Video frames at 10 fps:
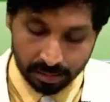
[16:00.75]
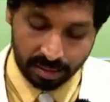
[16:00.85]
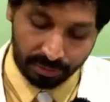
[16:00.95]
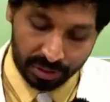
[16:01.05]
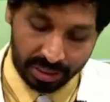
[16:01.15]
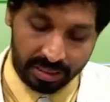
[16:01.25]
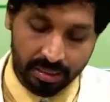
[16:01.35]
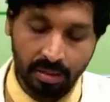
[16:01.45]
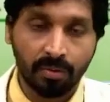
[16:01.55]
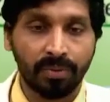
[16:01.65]

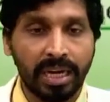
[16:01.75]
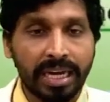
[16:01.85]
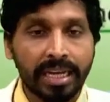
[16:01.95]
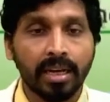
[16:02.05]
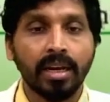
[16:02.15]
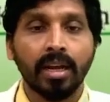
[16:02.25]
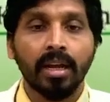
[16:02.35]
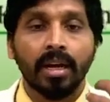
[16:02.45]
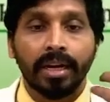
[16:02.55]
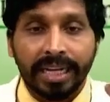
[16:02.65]
Deficiency of LDL,
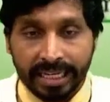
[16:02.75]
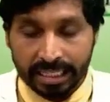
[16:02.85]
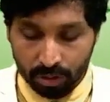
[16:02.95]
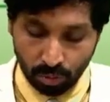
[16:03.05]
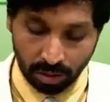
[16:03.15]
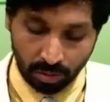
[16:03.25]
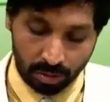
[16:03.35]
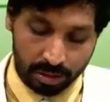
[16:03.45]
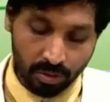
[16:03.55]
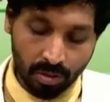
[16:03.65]
decreased total
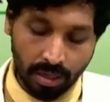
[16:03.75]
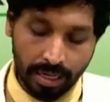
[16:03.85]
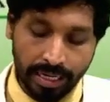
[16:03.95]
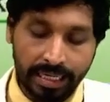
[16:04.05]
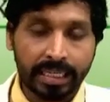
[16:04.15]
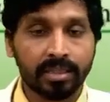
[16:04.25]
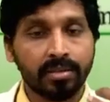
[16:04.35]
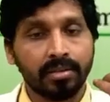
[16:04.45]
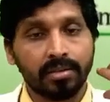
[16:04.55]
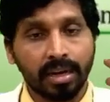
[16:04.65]
cholesterol and decreased
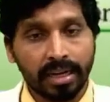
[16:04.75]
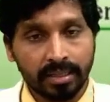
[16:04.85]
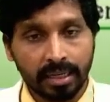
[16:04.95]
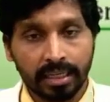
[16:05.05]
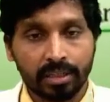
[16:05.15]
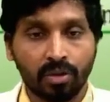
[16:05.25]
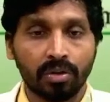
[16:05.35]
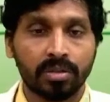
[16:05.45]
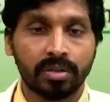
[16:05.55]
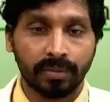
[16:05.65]

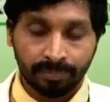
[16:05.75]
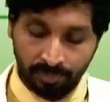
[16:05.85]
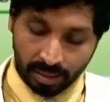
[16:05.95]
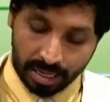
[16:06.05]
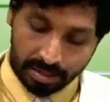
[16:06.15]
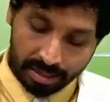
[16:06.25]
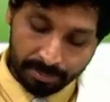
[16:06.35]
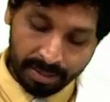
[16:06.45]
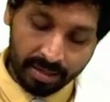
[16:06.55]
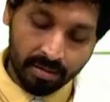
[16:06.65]
triacylglycerols. And
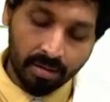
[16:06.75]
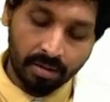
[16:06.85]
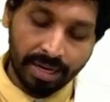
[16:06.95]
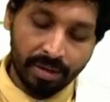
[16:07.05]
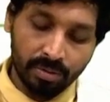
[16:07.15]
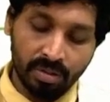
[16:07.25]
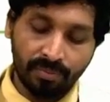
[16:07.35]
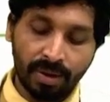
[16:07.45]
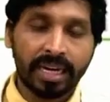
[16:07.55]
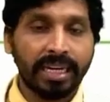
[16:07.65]
treatment, reduced
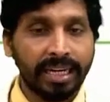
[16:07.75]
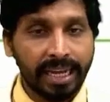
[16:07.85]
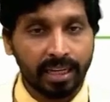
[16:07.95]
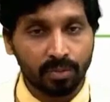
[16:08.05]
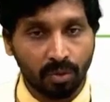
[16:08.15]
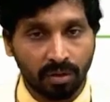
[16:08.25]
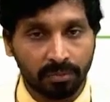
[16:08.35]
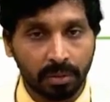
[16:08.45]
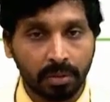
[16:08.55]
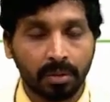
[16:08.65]
fat intake is one of
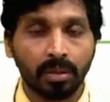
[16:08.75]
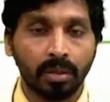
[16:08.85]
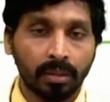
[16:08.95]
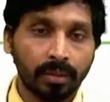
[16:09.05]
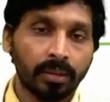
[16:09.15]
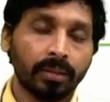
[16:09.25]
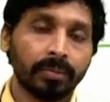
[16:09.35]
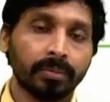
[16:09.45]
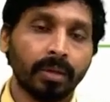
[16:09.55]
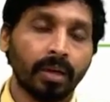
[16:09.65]

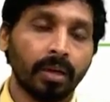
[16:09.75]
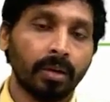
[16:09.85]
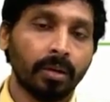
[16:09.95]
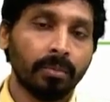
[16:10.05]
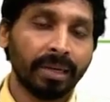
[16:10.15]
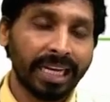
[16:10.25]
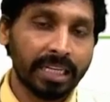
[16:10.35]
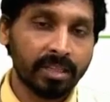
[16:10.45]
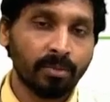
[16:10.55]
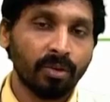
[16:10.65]
the
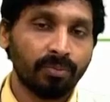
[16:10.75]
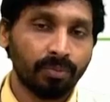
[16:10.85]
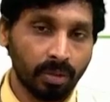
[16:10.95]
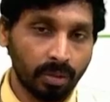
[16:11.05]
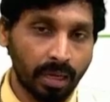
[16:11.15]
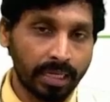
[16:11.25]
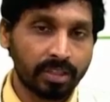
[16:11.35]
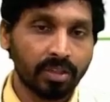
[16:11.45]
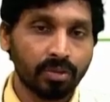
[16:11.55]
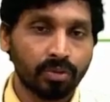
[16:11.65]
mechanism of
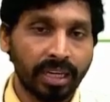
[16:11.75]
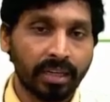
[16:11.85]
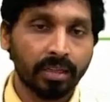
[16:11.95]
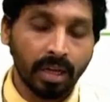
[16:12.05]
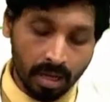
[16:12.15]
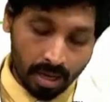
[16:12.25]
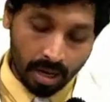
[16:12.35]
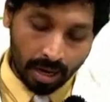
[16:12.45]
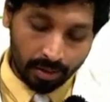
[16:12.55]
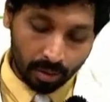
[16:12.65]
action to take,
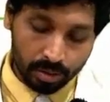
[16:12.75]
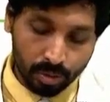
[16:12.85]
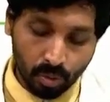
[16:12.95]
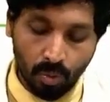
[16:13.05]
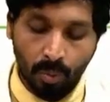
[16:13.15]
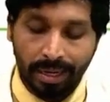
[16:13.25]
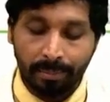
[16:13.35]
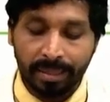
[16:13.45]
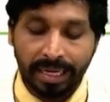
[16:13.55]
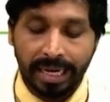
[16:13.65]
and also
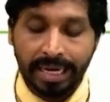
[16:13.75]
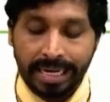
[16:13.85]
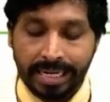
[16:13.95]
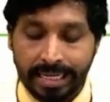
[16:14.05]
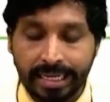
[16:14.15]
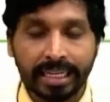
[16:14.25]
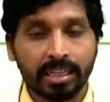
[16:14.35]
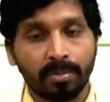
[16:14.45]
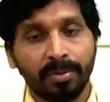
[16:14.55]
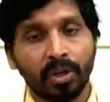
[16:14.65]
vitamin A, D, E, K
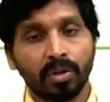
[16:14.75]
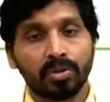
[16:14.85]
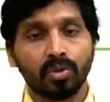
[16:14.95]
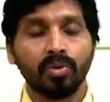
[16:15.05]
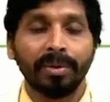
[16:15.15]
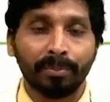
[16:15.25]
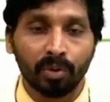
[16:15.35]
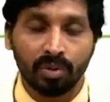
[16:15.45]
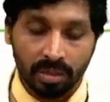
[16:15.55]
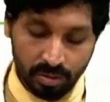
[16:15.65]
supplement also
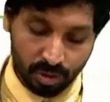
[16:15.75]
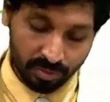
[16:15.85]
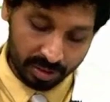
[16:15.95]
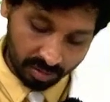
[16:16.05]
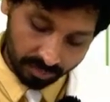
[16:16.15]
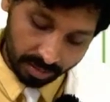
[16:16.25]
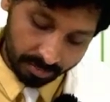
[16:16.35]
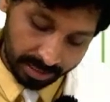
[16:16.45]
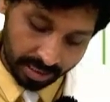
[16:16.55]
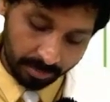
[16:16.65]
improve the situation of A
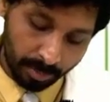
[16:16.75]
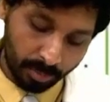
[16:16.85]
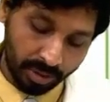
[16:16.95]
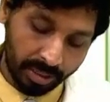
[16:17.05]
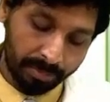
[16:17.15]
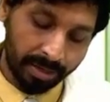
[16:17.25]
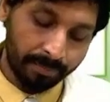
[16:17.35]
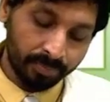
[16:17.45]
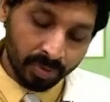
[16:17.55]
beta lipoproteinemia.